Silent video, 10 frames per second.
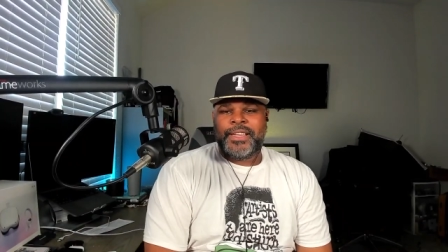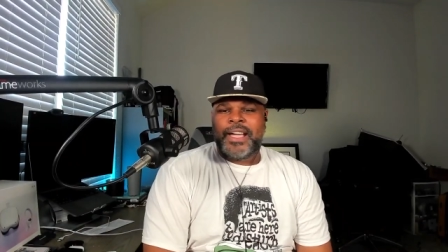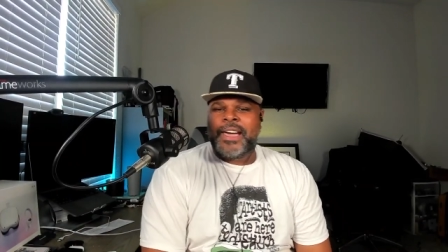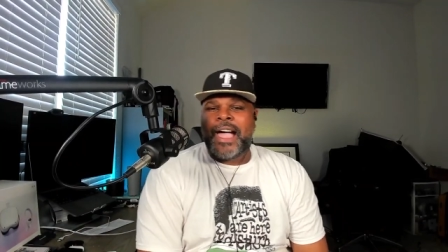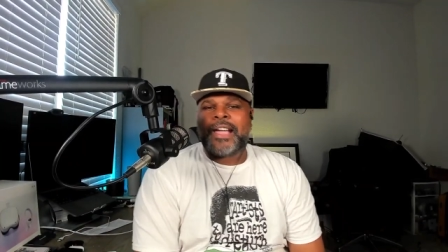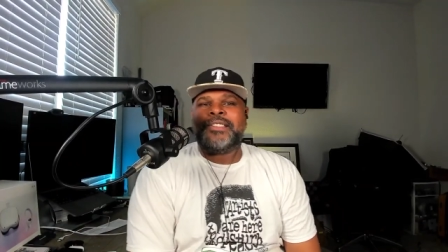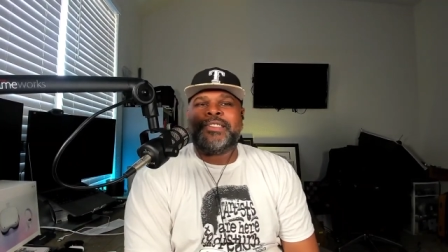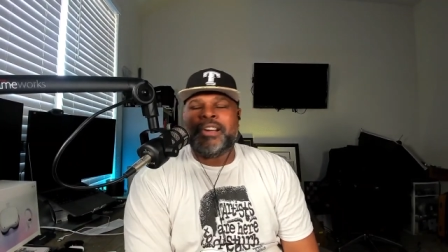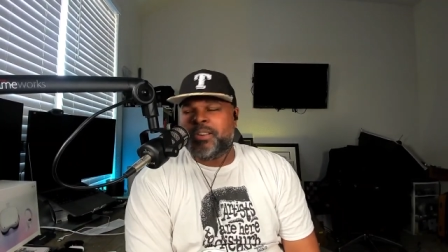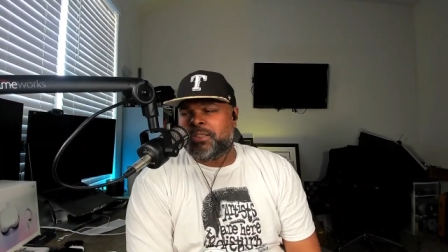And I can
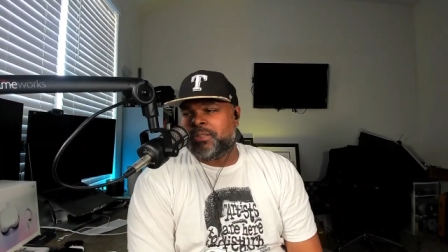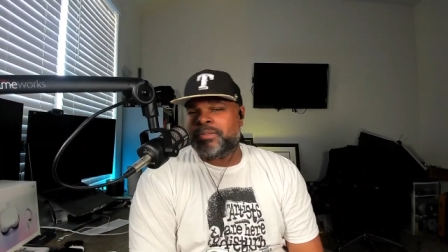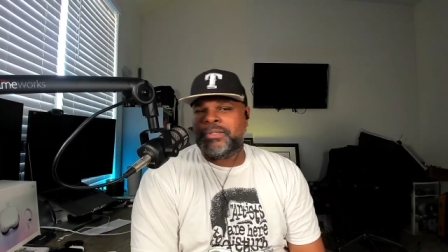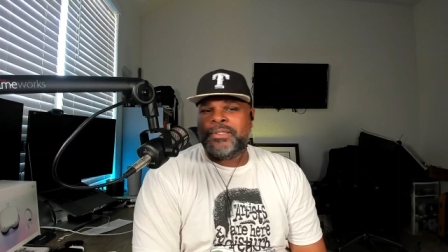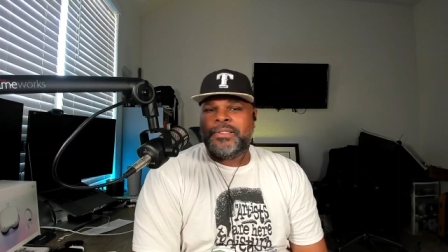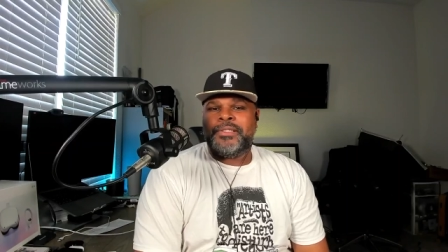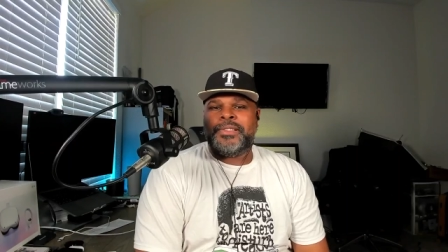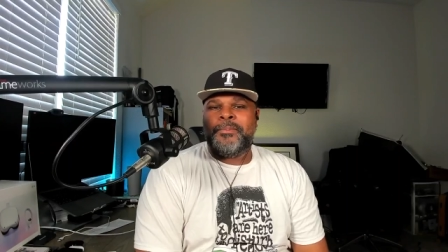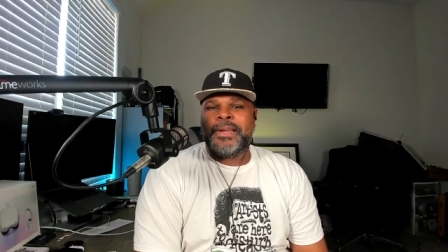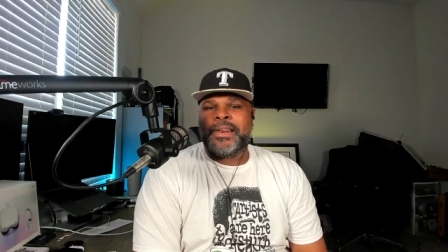tell you the
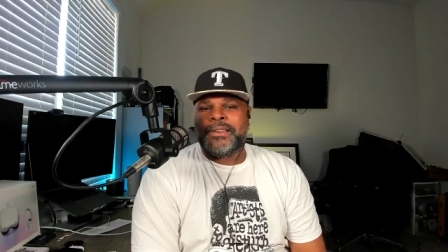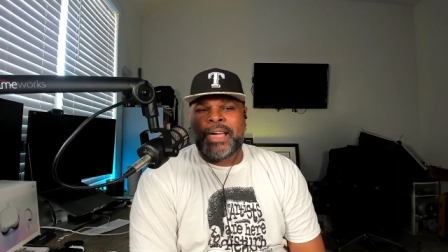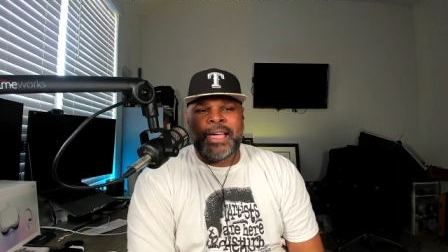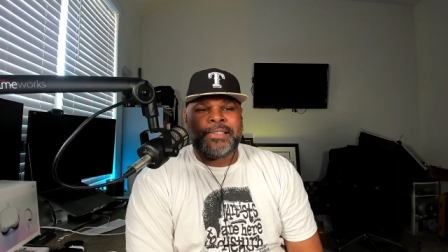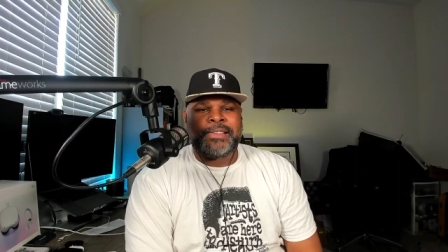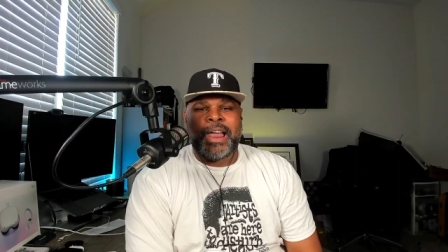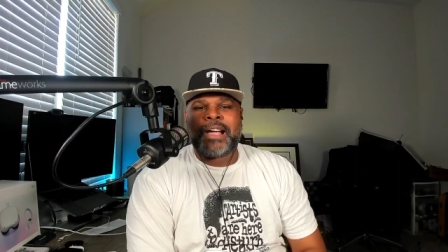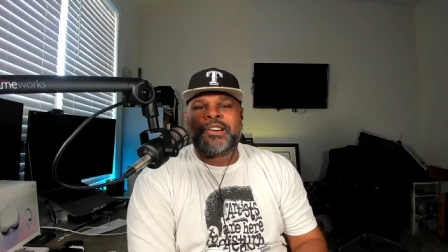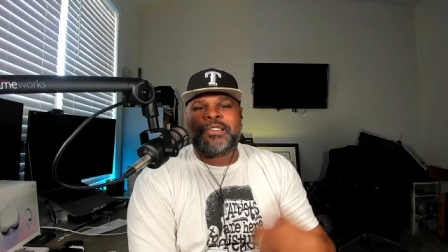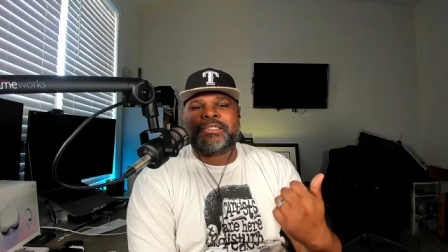many days that I
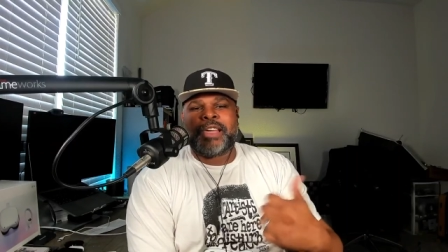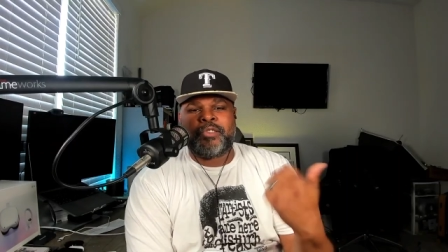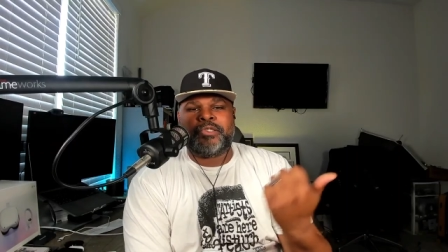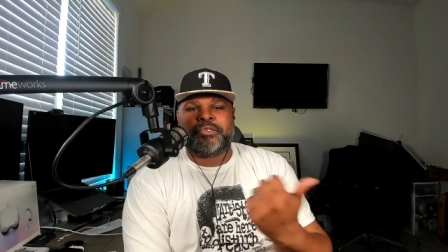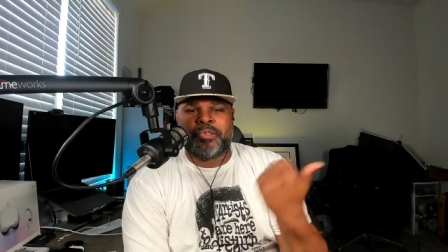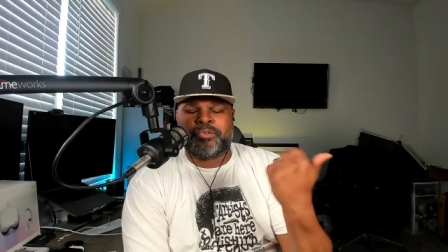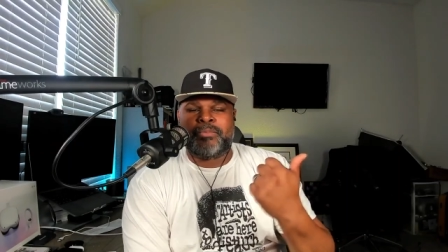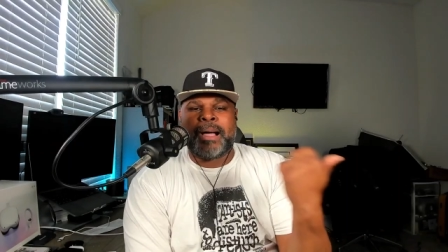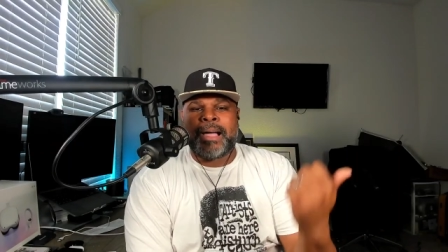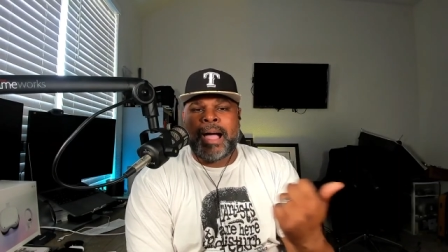could have sat on the streets with
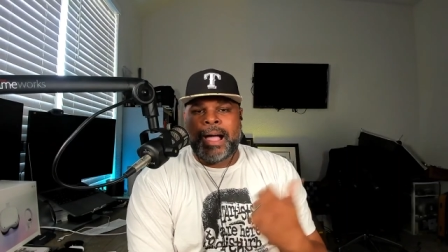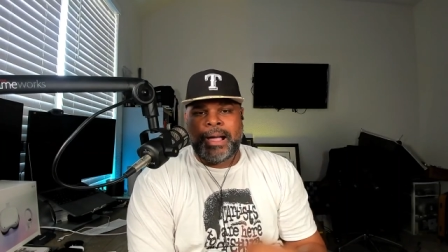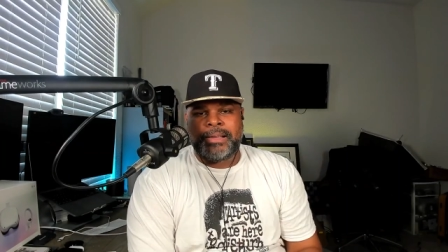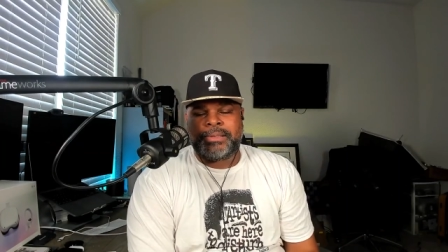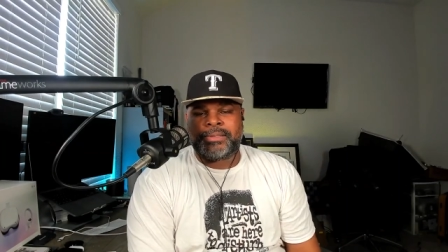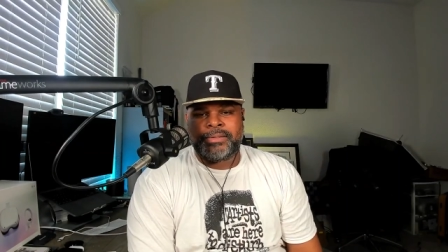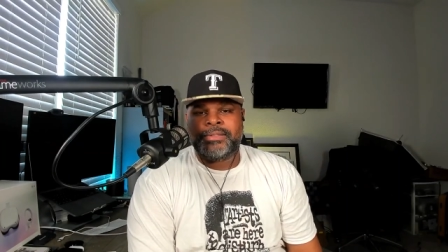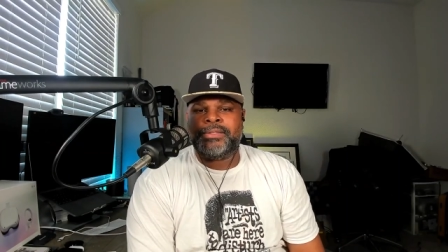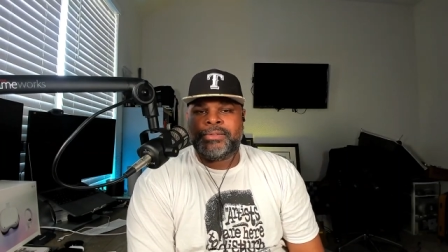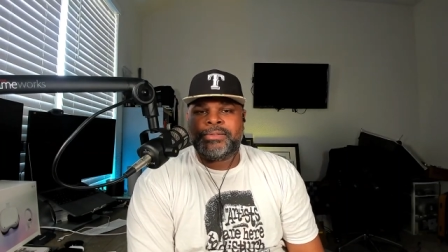my guys
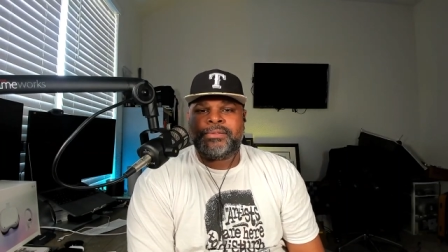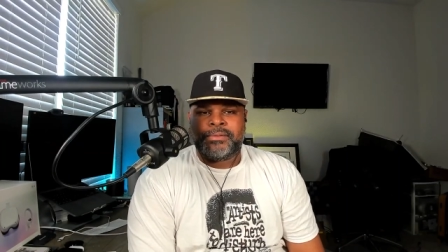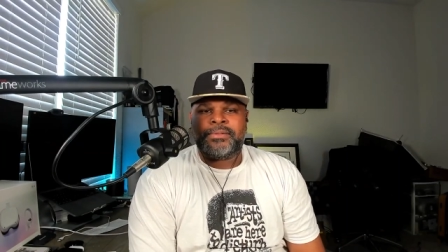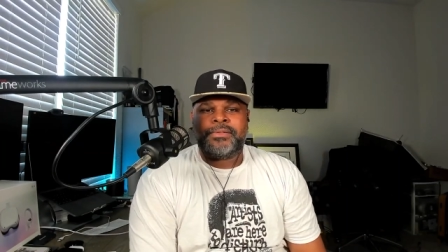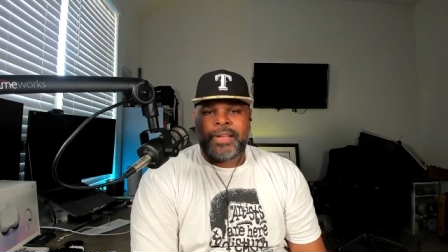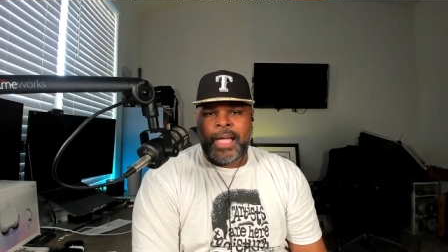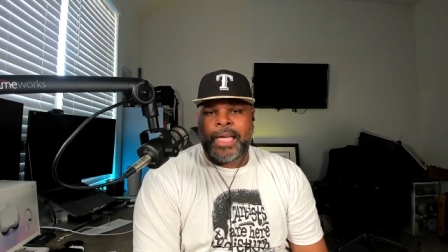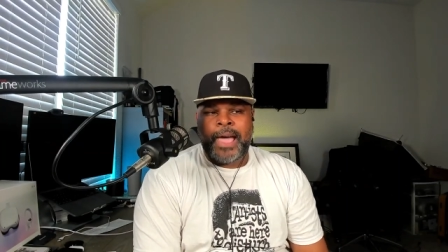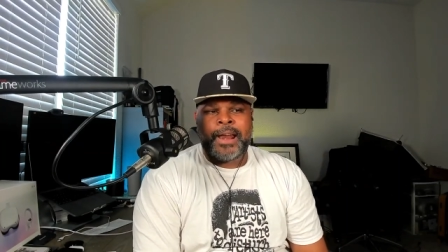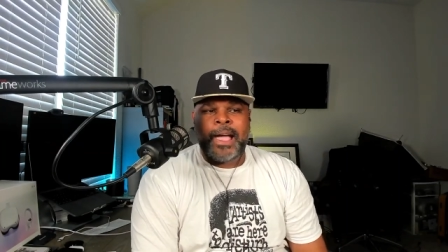and
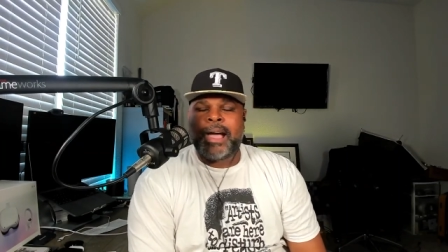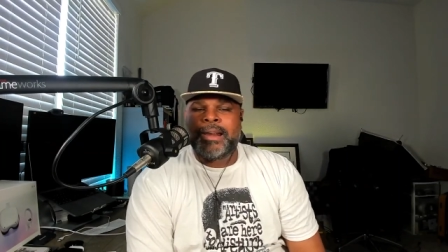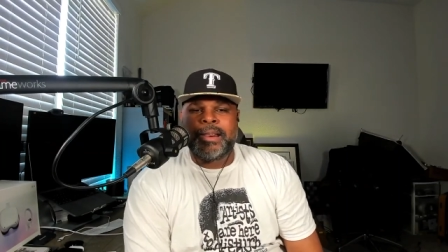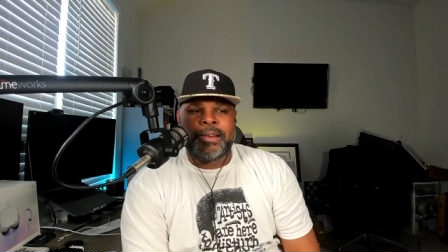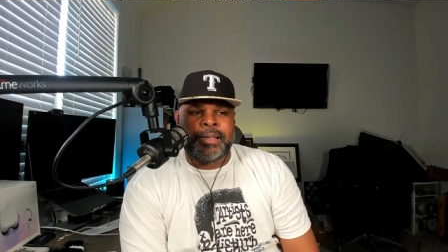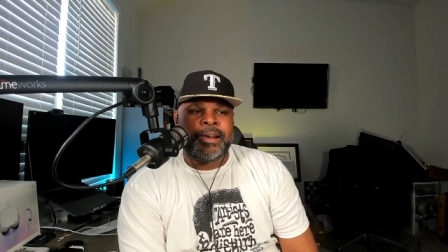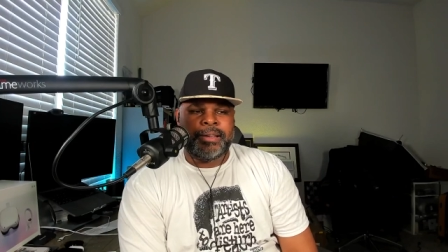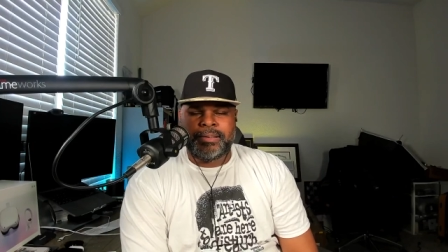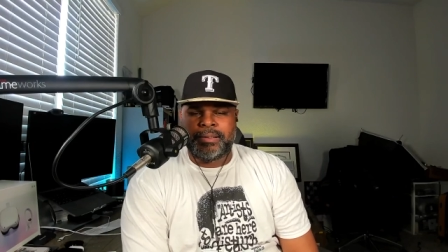got it like I needed to get it.